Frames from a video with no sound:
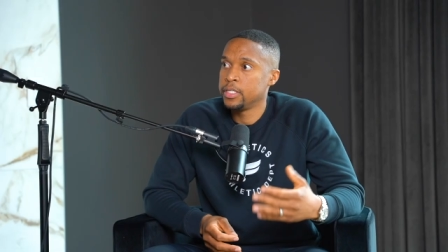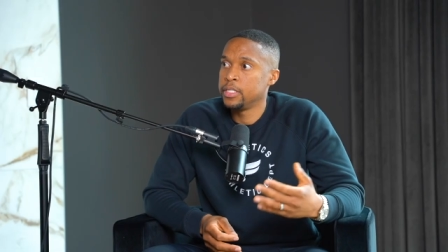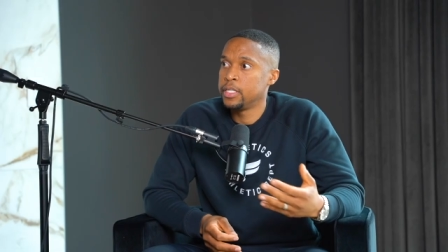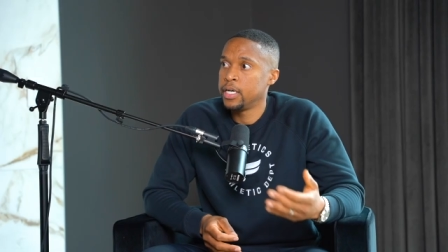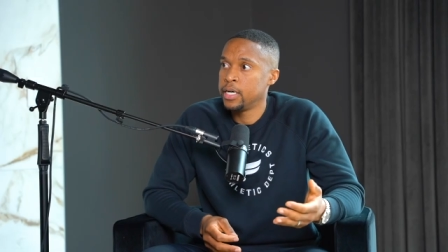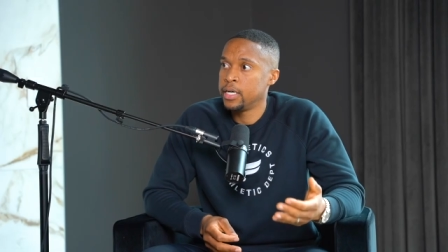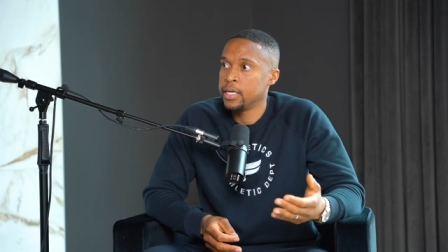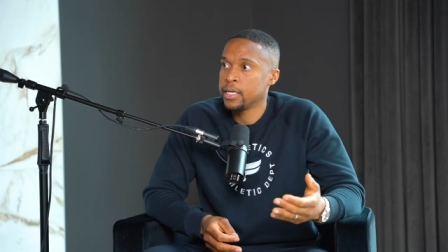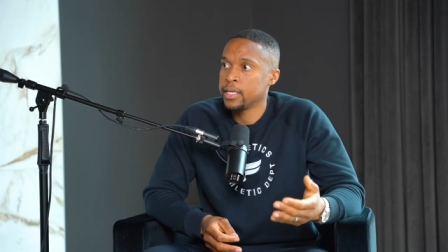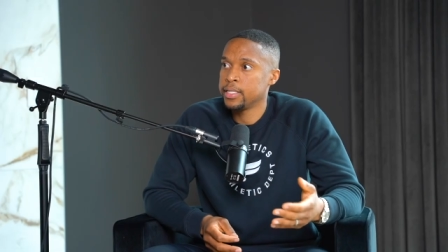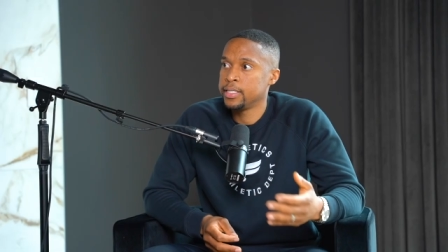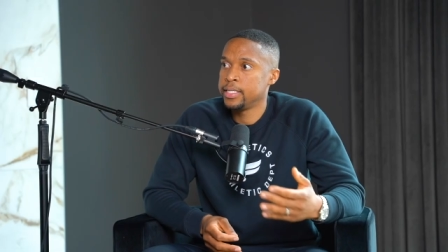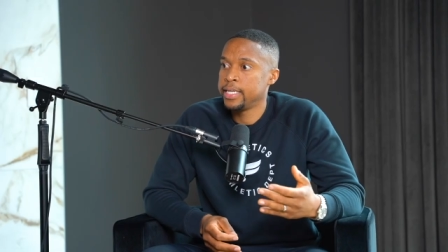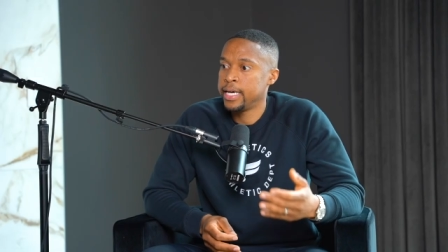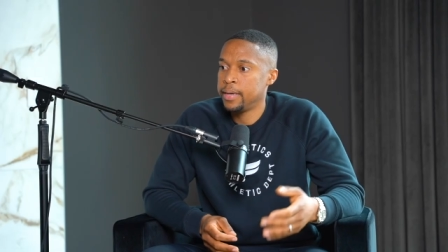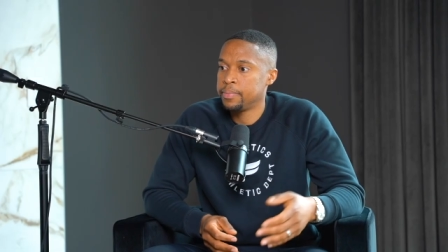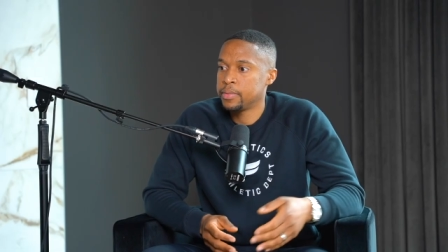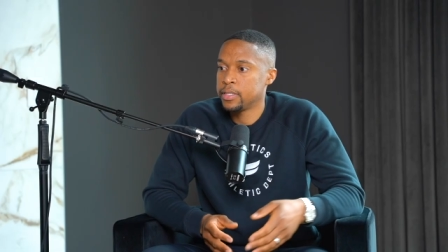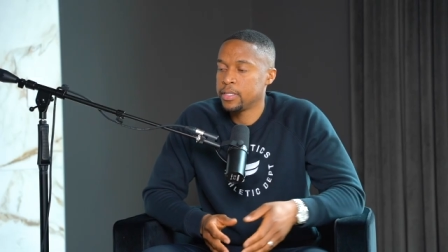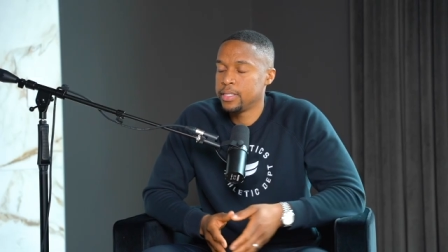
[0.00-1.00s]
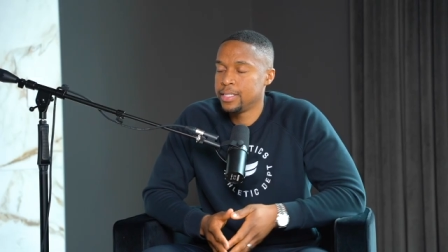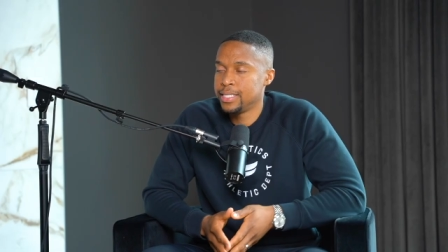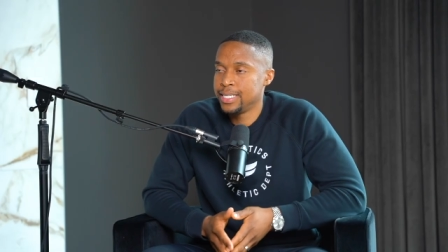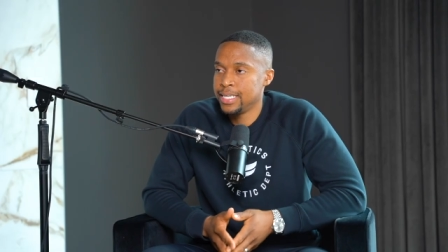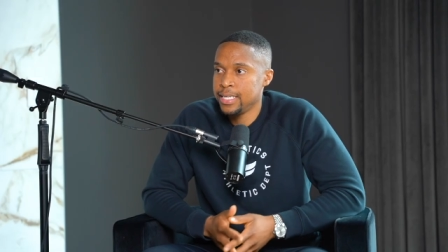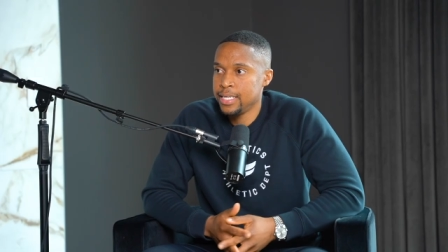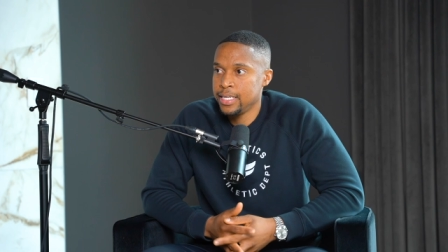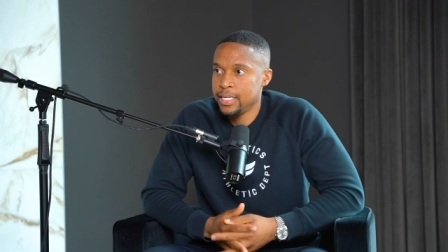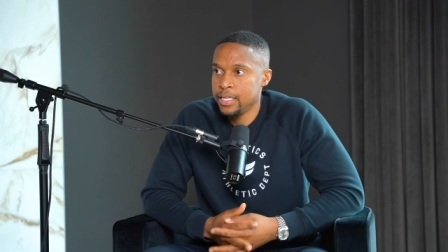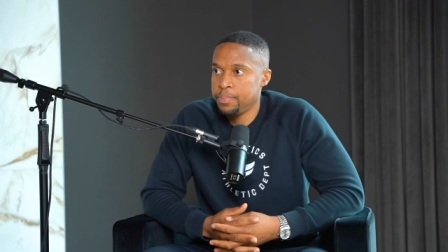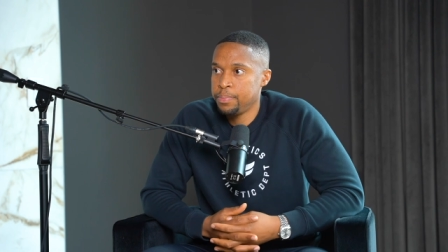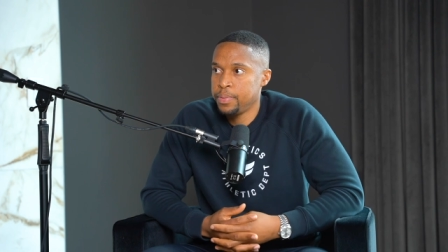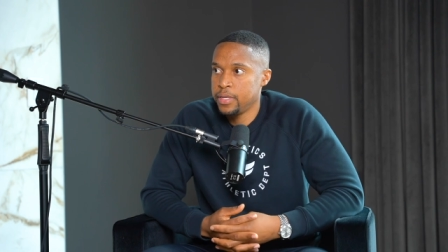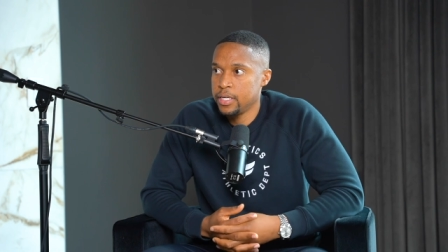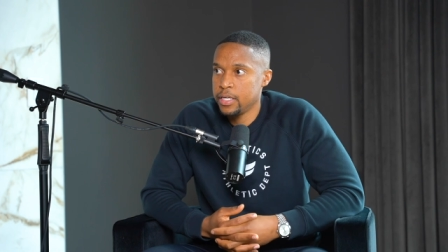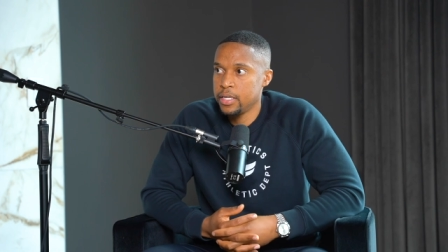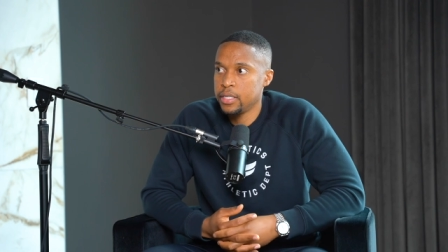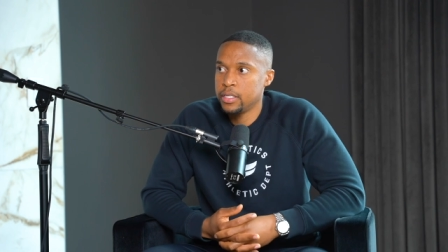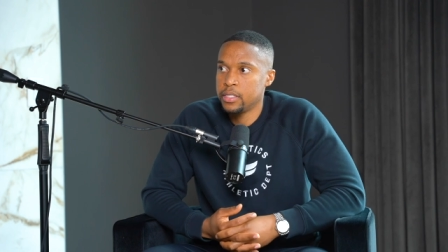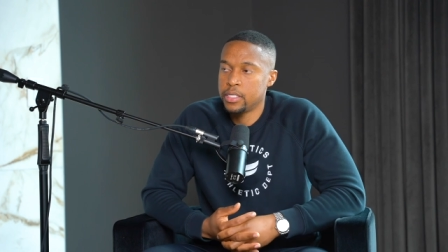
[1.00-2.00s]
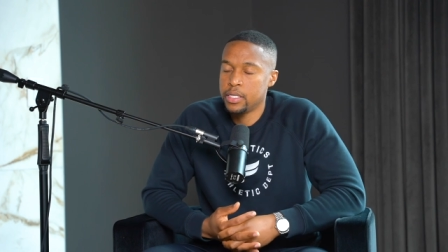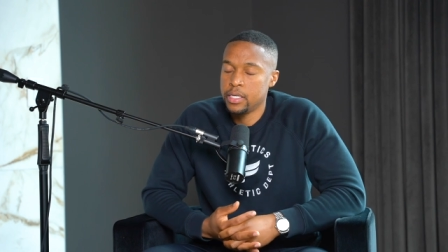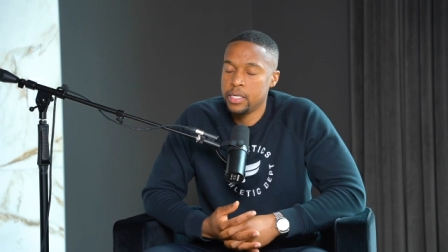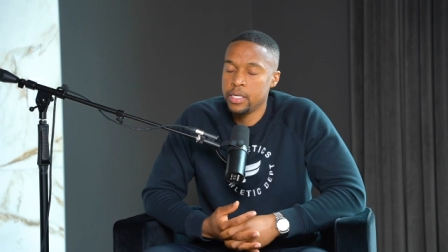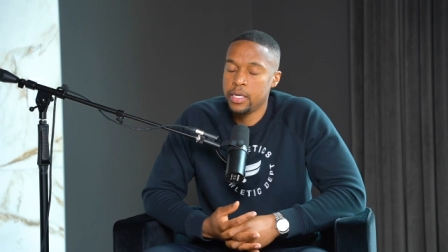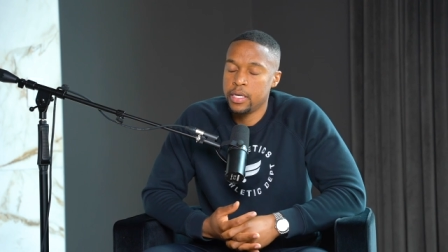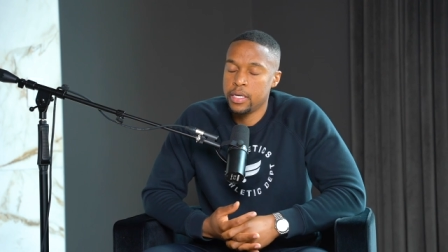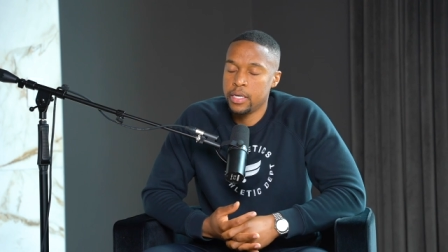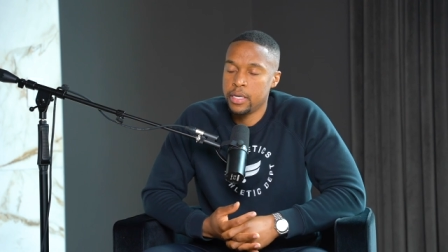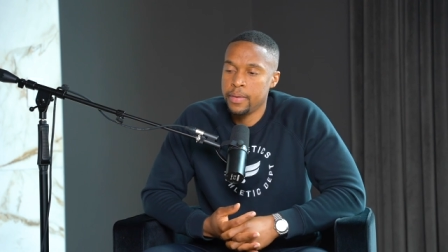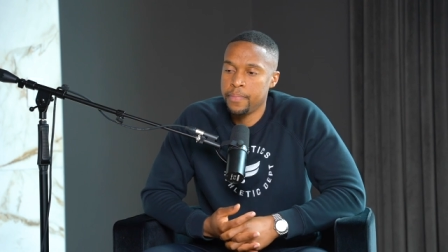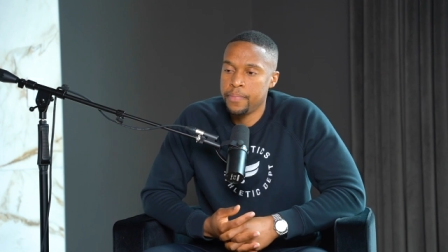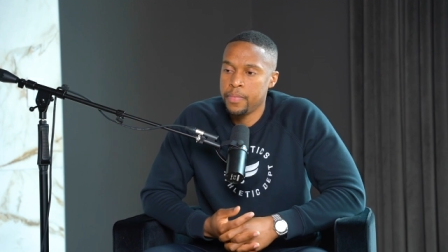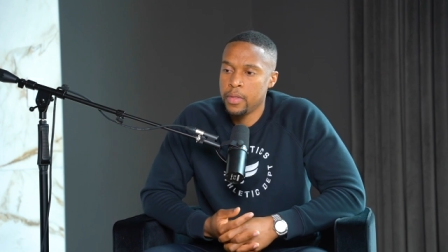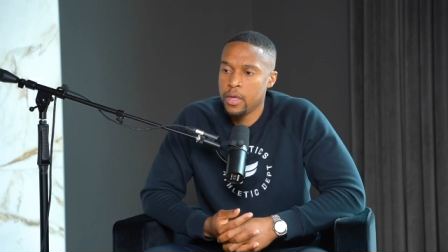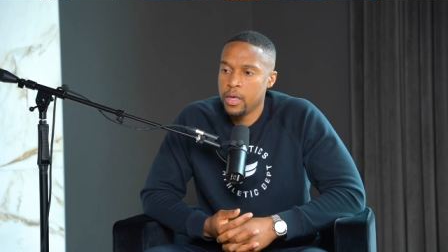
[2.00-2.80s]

yeah. Doug Depte, D-E-P-T-E.